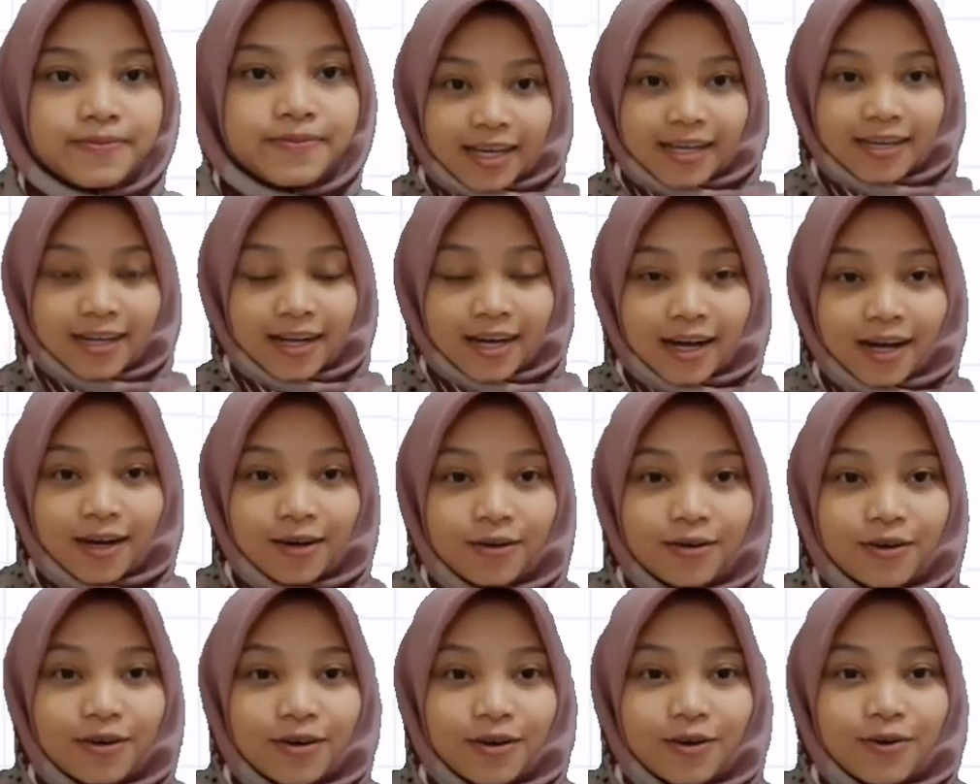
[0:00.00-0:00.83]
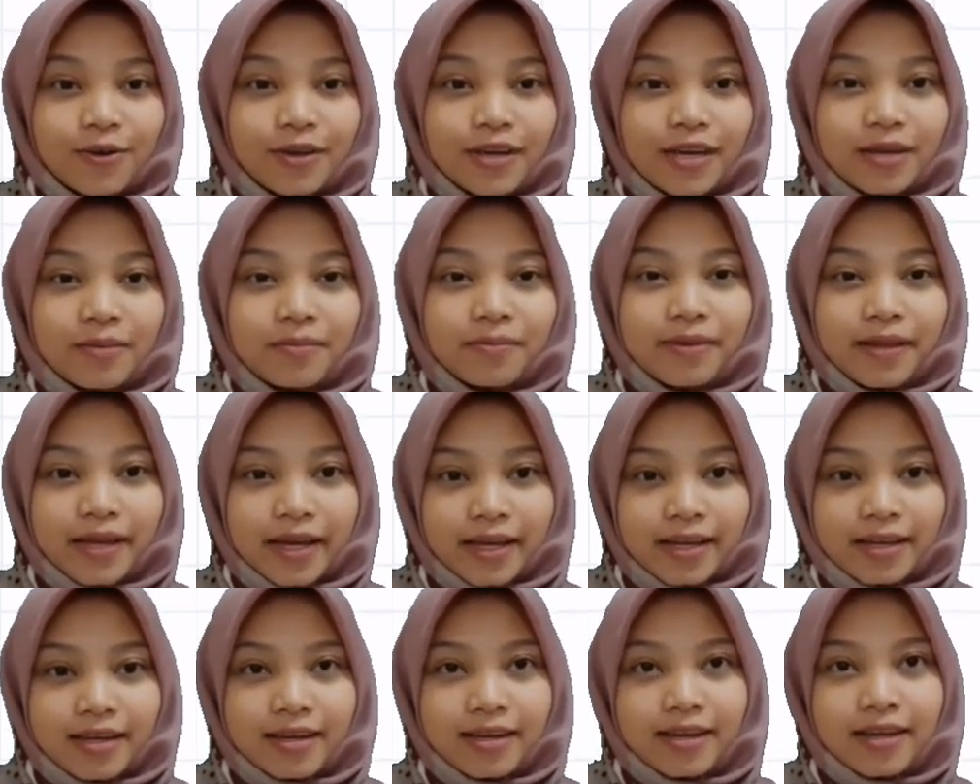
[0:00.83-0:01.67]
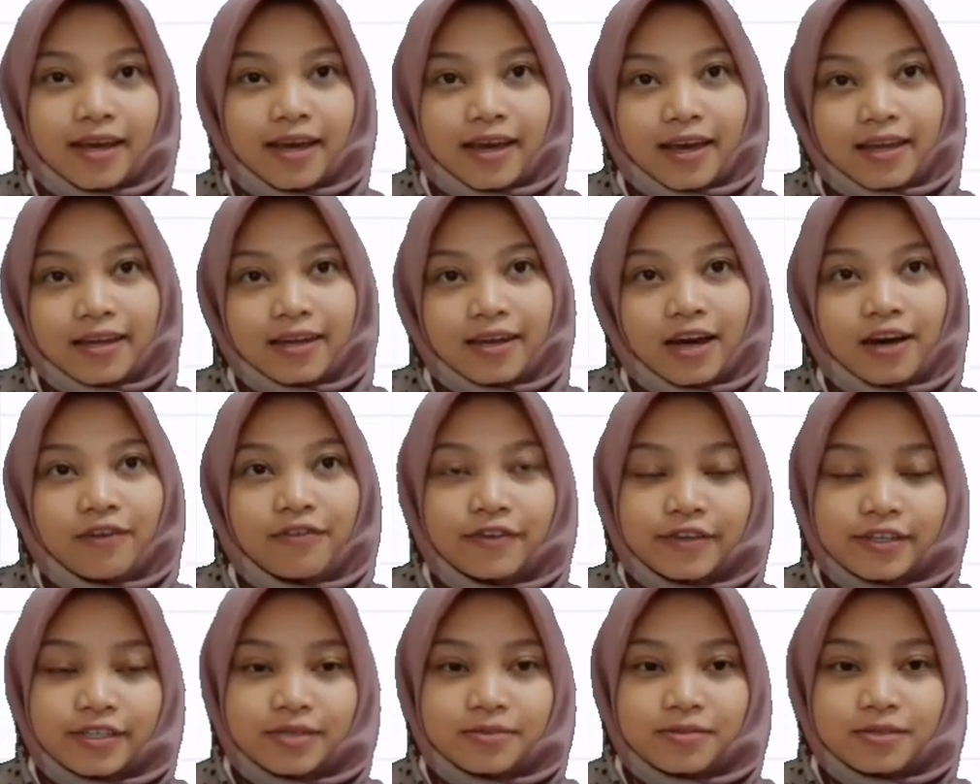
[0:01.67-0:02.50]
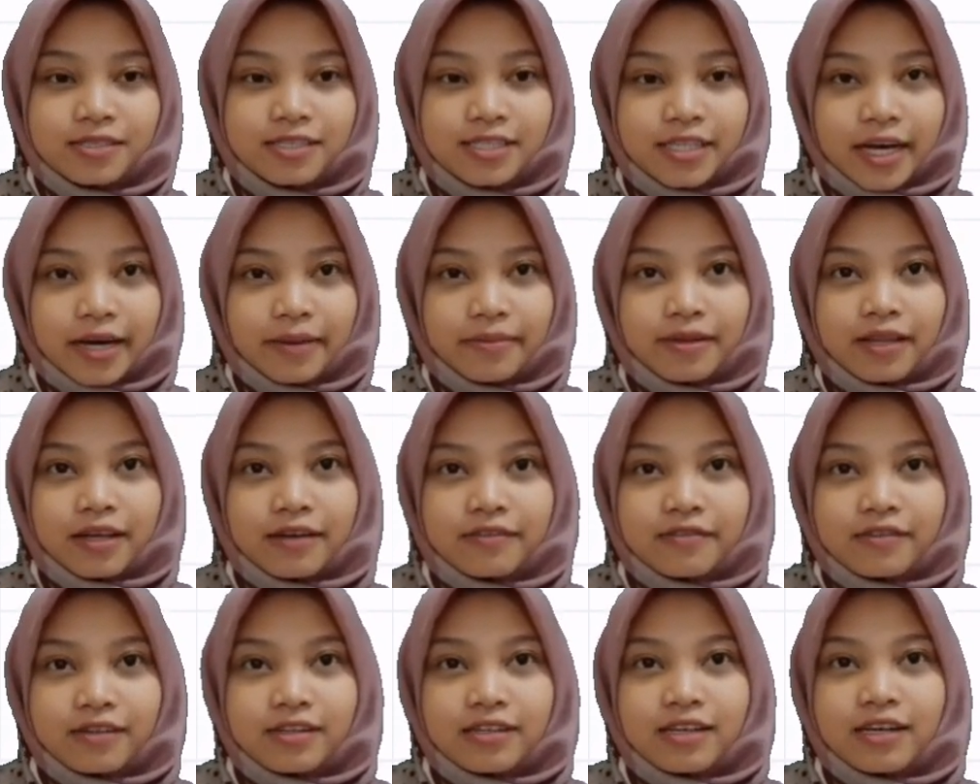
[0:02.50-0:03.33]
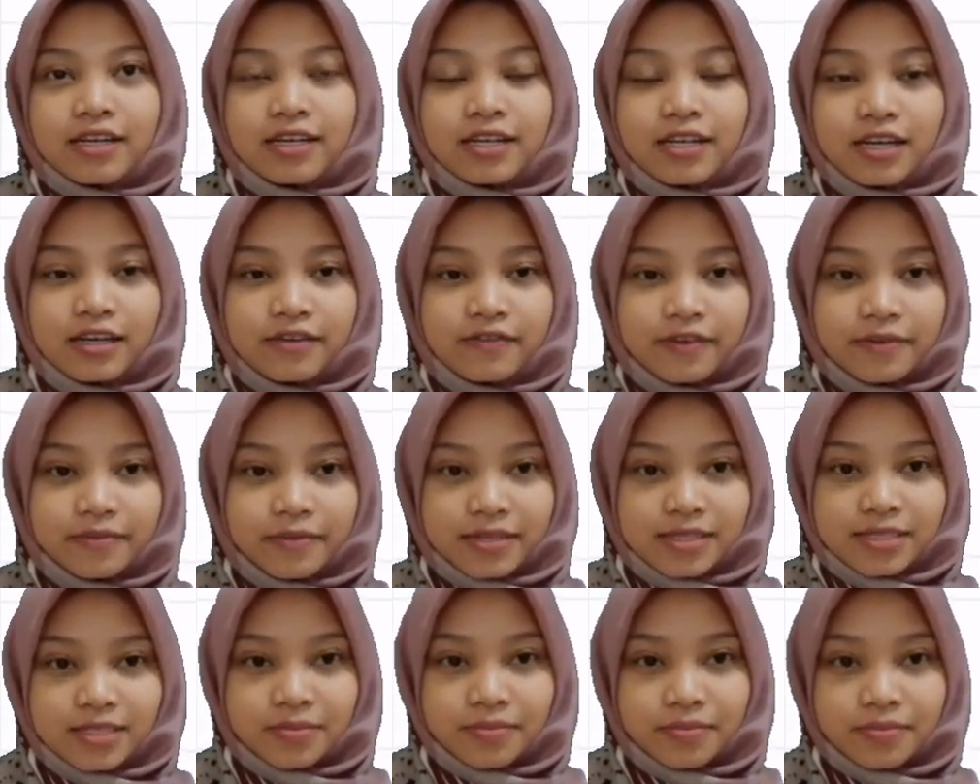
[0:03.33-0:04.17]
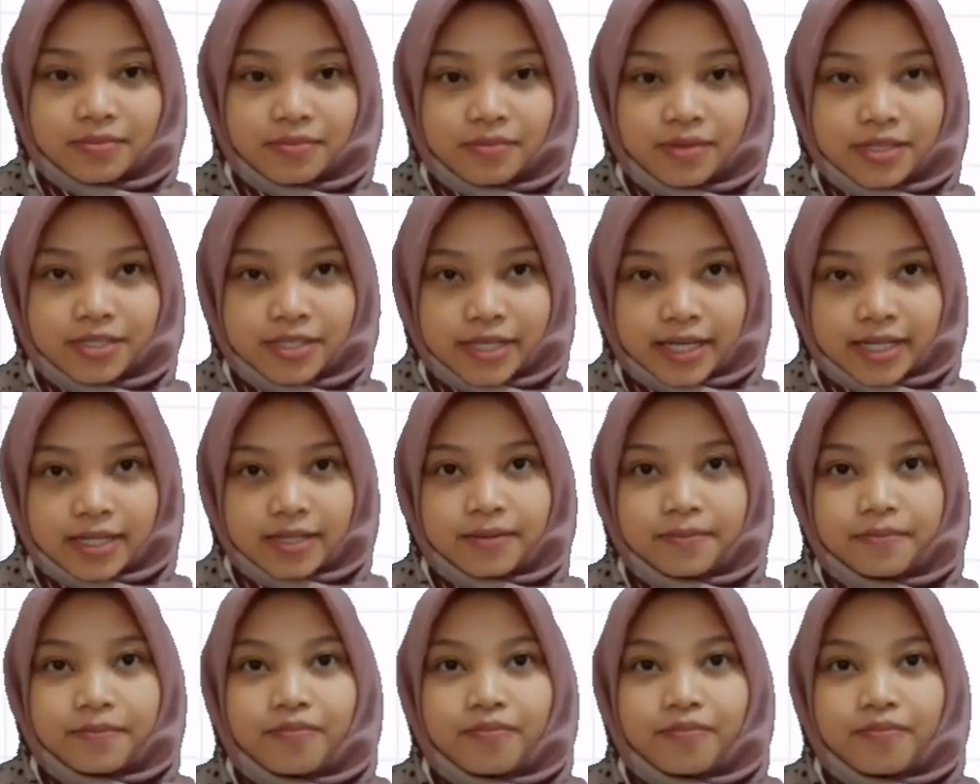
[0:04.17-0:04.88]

And now, we can plan an affordable debt level in government's budget.